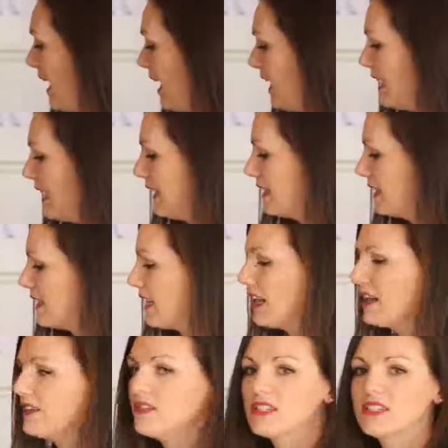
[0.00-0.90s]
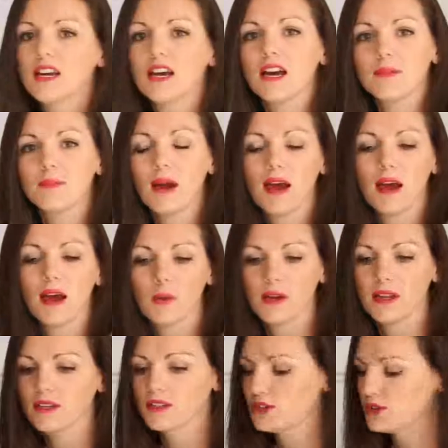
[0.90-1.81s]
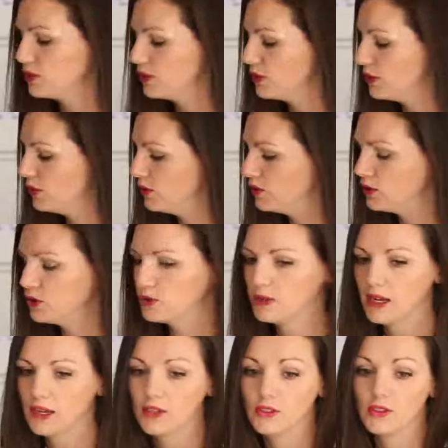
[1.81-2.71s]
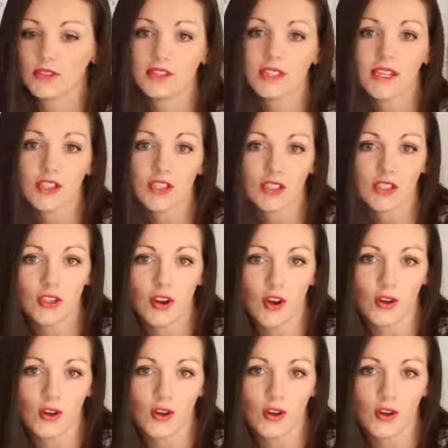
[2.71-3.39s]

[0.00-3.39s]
And every time I went to do a new section